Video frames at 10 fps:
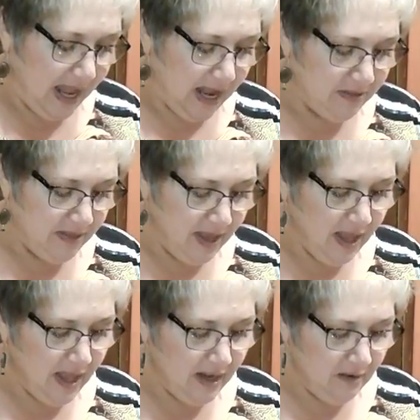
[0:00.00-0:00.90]
And
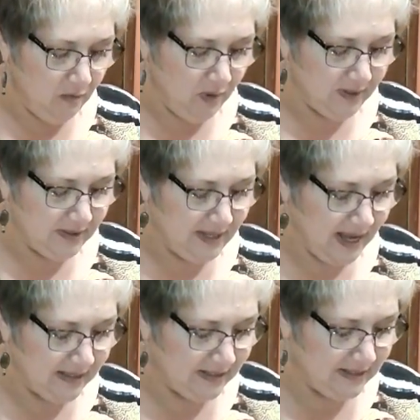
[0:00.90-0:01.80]
then once
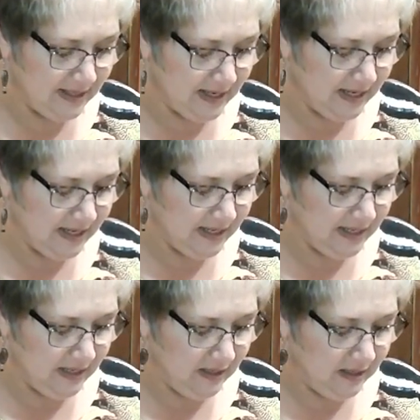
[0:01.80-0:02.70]
that's
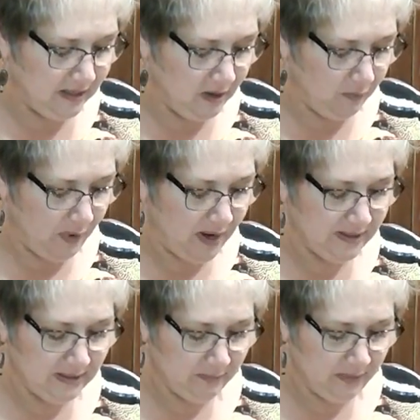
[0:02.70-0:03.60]
done, or
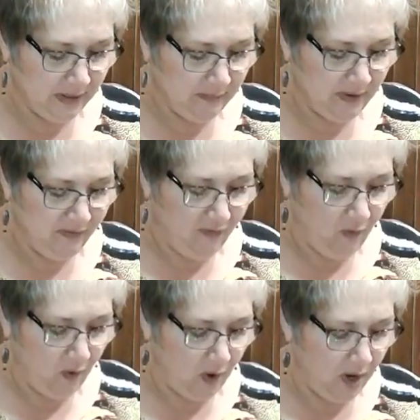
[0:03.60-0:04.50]
possibly
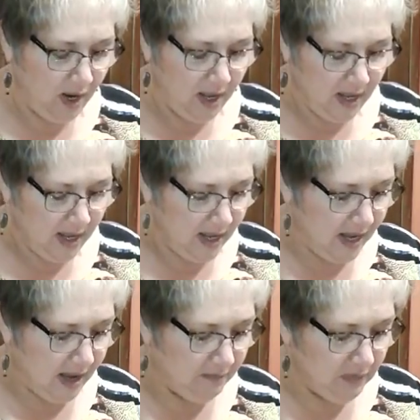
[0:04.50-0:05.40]
before,
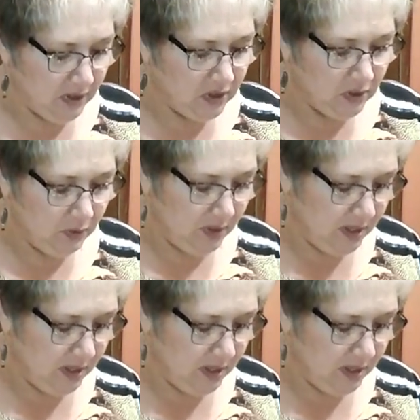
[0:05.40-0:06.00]
I'm going to do